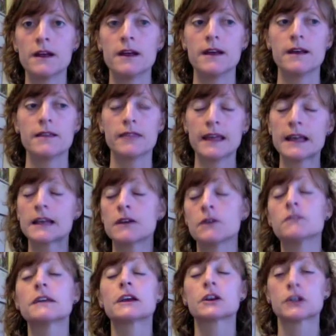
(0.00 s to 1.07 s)
They didn't know they
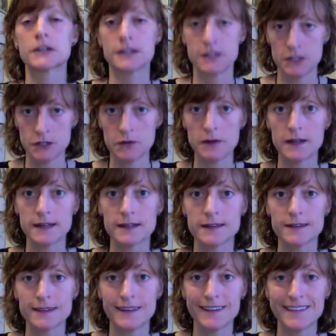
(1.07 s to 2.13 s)
couldn't do it.
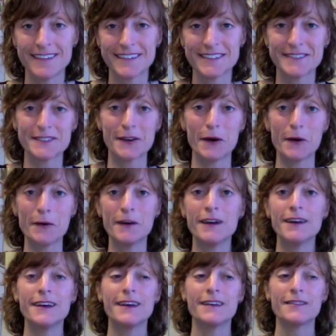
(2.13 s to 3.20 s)
So
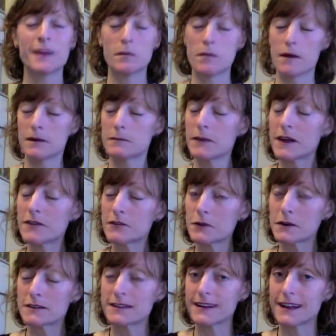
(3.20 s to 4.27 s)
they probably paid for it
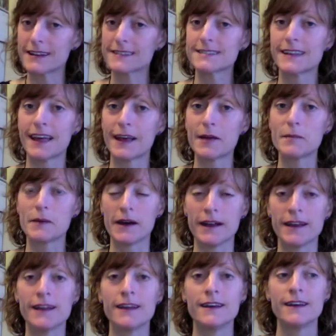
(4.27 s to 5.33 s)
the next day, but
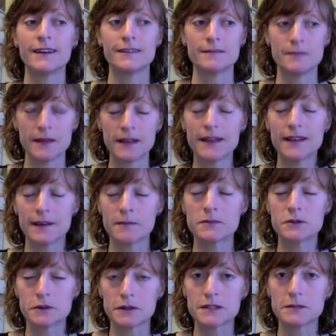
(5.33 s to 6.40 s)
I'm
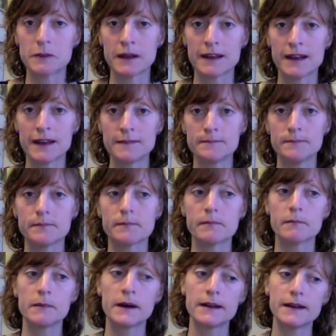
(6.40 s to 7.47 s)
sure it's been done.
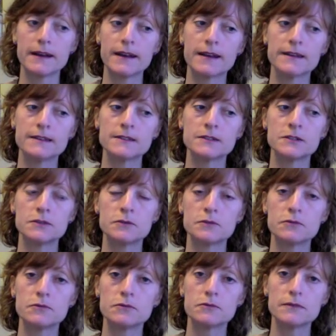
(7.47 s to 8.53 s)
But to
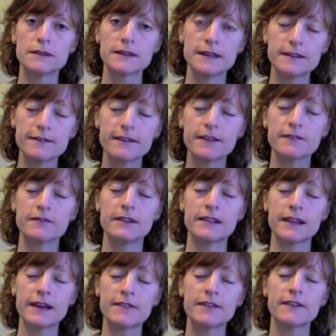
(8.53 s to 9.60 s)
live a
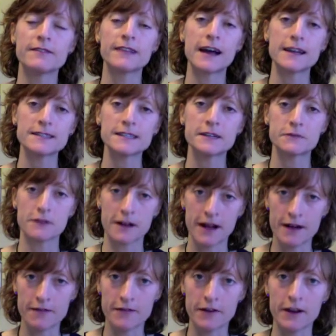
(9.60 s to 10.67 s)
life of lasting
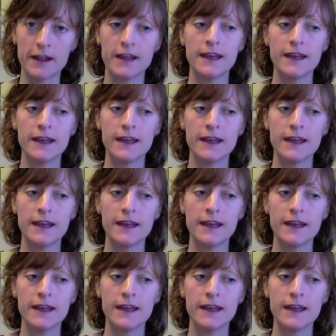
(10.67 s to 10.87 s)
recovery,